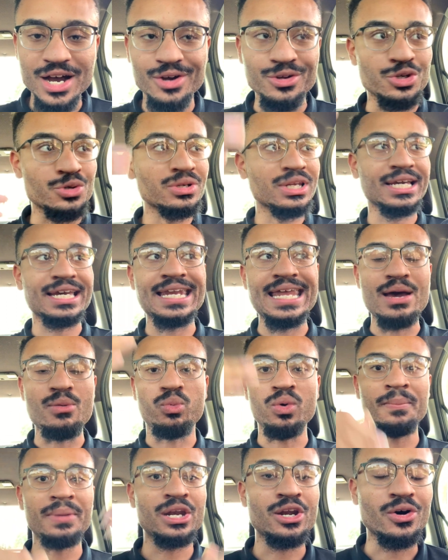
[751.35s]
You looking at
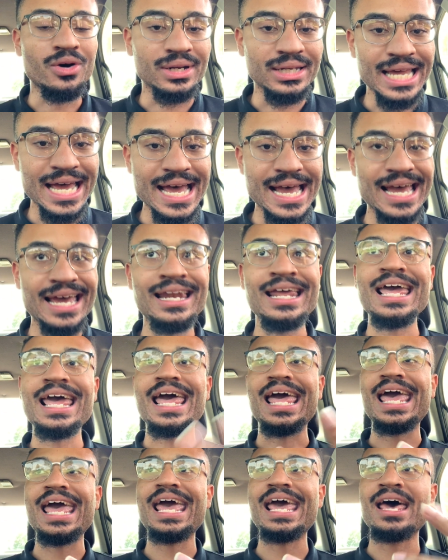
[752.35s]
women online,
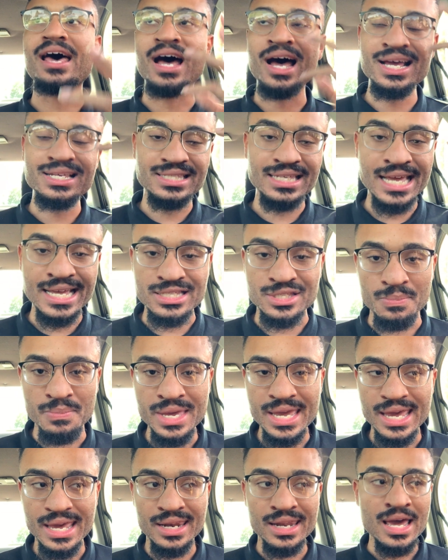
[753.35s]
and us as
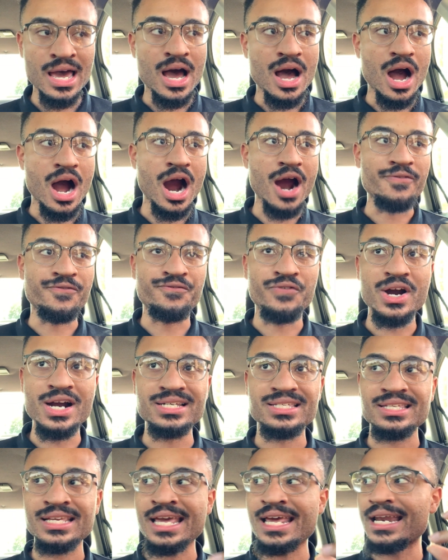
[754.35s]
men, our
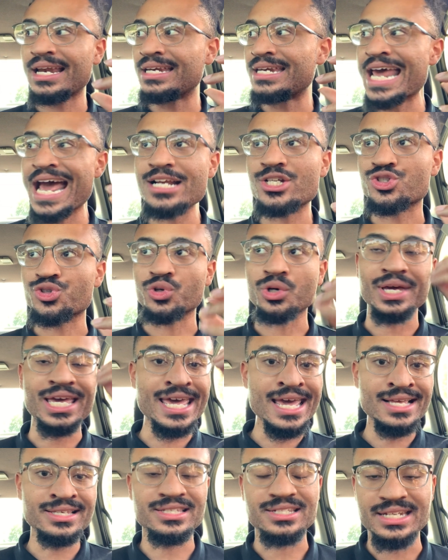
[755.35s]
first natural
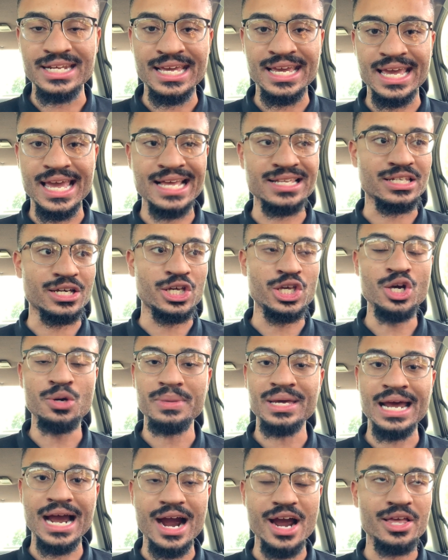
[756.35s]
instinct as a human,